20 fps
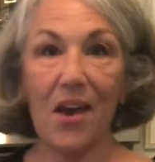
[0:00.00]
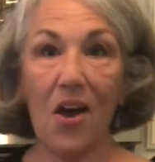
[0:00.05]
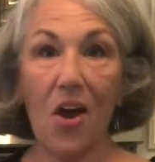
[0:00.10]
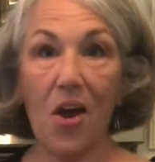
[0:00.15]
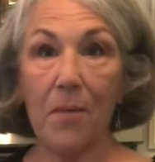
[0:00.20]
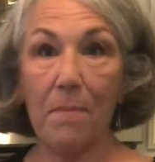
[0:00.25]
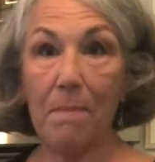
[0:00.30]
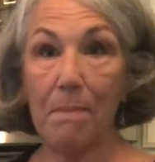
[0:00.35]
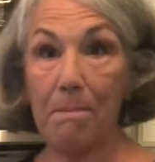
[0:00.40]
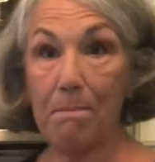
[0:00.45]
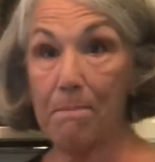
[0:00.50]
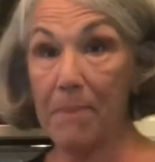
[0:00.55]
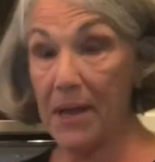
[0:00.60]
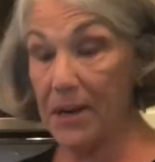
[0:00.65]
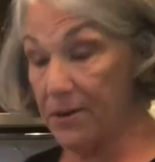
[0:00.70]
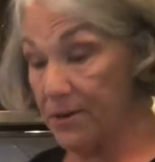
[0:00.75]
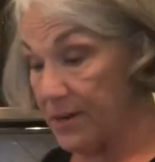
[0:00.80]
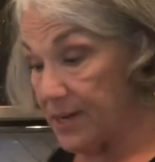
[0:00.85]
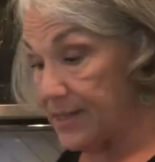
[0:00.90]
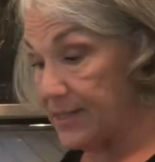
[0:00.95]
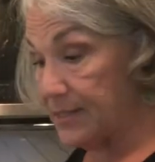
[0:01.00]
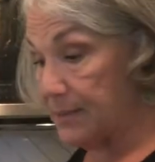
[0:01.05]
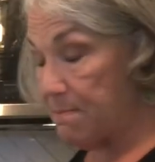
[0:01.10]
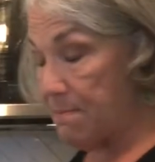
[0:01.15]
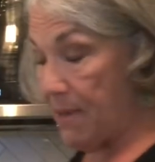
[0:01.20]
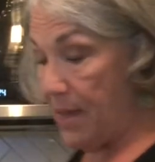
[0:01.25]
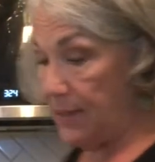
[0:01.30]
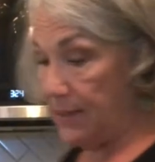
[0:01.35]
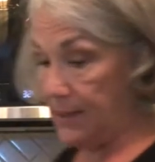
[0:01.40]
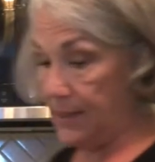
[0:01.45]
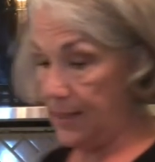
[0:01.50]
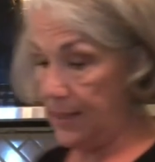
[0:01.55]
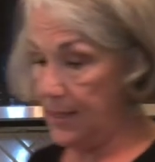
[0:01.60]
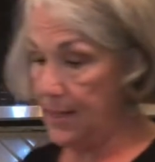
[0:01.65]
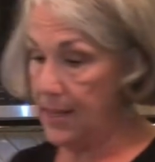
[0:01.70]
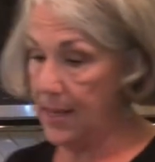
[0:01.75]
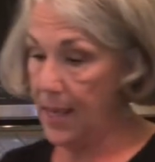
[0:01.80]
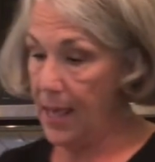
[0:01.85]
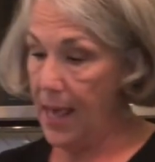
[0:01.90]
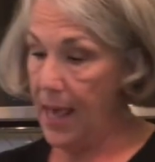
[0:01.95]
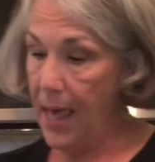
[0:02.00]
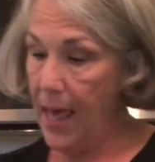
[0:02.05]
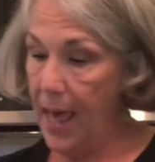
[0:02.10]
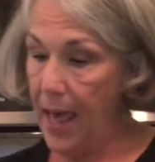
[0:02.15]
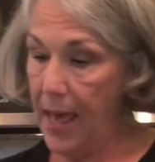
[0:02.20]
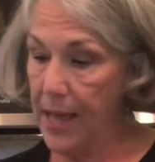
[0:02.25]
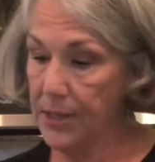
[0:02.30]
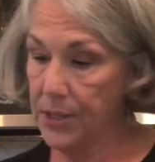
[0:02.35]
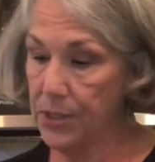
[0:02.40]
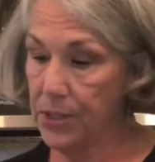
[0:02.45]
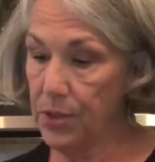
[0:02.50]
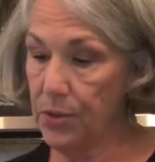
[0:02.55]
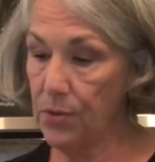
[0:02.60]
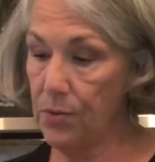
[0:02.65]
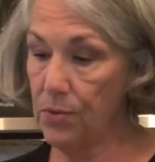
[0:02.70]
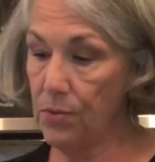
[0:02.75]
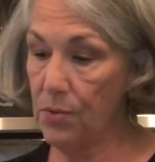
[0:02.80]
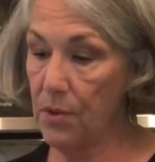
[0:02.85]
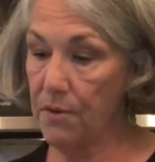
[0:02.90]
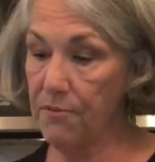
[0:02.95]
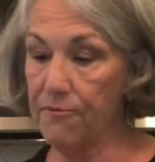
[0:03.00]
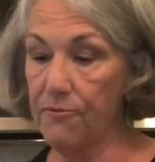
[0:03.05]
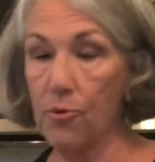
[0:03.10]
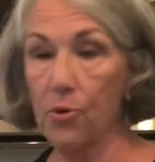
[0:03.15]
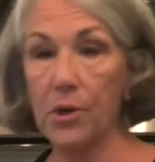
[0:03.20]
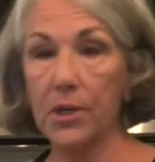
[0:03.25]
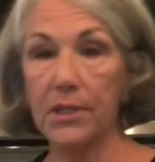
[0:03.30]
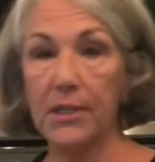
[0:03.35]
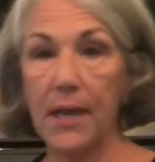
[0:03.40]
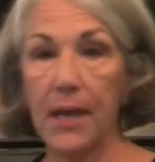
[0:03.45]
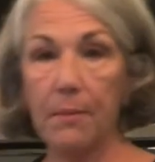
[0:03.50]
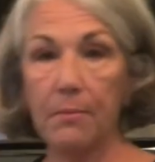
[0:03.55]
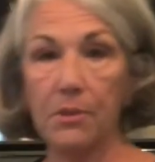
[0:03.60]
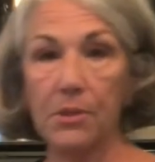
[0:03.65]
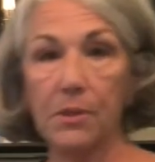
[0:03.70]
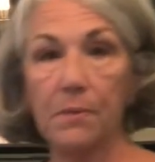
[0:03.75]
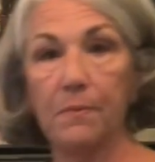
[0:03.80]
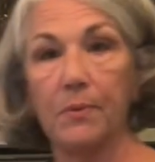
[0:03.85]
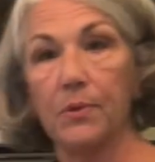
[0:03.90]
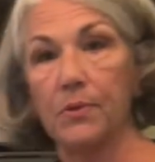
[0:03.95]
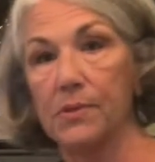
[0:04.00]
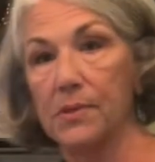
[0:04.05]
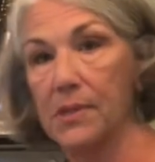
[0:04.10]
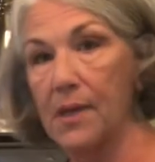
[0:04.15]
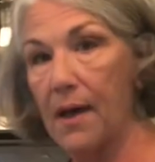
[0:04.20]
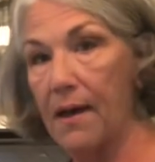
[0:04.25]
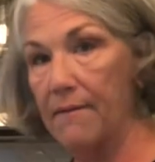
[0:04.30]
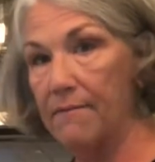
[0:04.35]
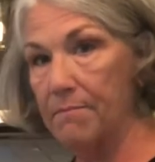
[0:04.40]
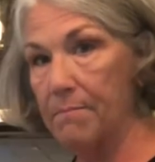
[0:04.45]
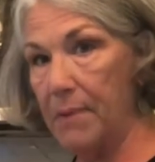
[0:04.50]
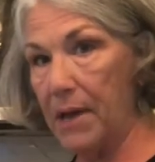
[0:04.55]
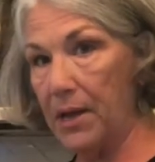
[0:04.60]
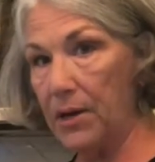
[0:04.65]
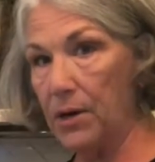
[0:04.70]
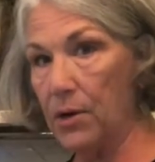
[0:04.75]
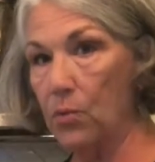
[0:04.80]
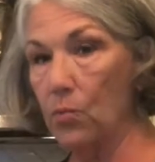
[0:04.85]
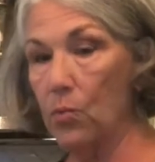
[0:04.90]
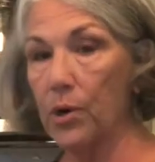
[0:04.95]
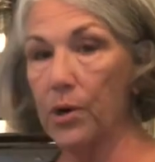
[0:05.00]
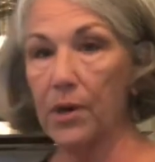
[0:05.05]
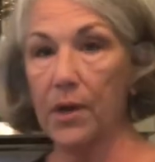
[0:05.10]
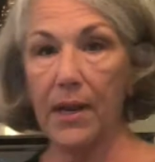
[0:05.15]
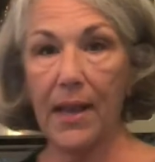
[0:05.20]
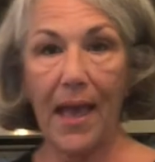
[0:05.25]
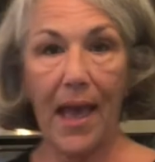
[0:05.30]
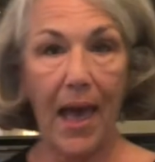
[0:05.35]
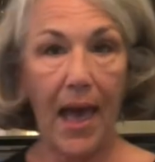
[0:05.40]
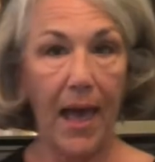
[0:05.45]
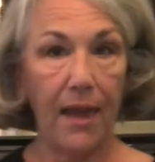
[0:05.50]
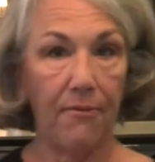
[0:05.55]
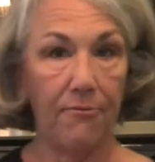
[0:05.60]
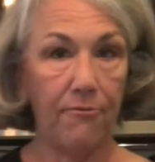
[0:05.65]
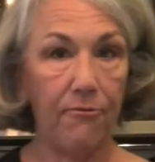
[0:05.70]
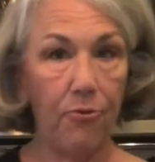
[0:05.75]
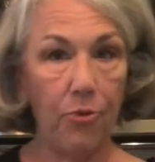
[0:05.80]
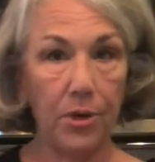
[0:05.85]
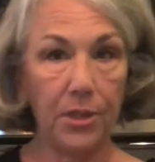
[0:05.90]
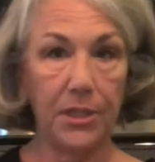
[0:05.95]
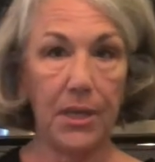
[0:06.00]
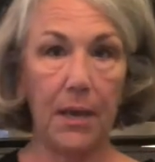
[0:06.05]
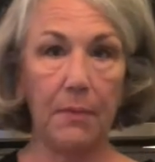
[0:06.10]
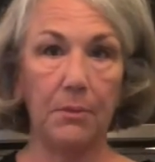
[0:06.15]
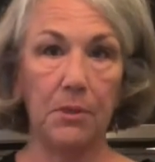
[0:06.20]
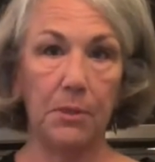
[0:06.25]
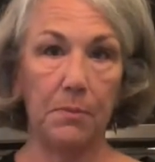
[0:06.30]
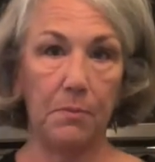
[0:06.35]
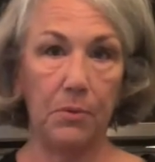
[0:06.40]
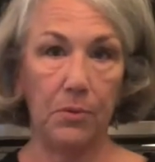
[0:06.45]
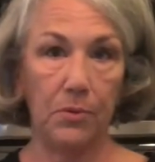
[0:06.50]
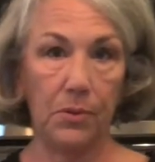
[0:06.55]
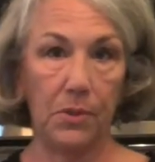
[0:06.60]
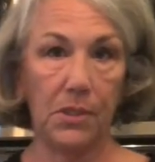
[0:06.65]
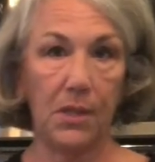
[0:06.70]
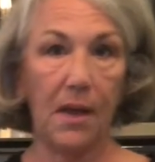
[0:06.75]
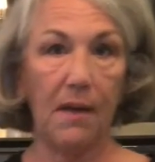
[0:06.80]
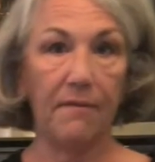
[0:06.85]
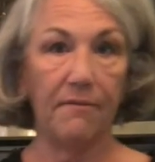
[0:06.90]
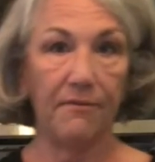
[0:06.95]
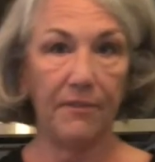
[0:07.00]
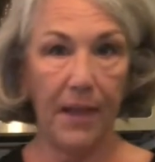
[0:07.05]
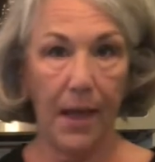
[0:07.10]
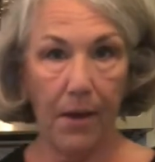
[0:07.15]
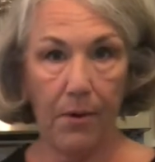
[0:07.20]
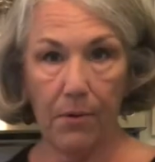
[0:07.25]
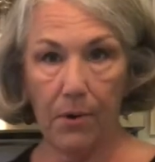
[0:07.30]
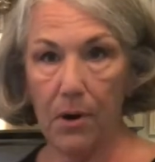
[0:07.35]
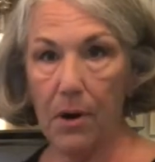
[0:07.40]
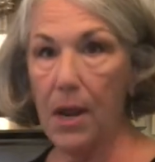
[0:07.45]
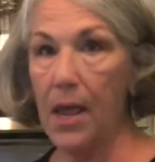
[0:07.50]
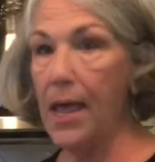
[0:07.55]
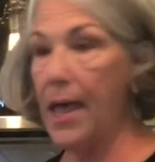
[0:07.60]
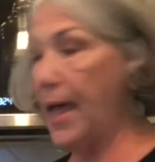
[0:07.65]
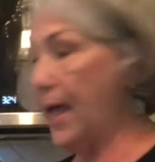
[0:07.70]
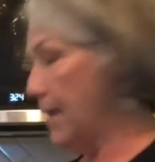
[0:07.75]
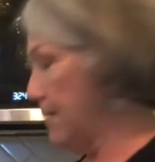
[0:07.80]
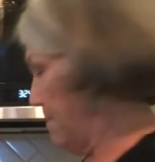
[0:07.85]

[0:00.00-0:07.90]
our butter is melted, and to the 4 tablespoons of butter, we're going to add 4 tablespoons of flour and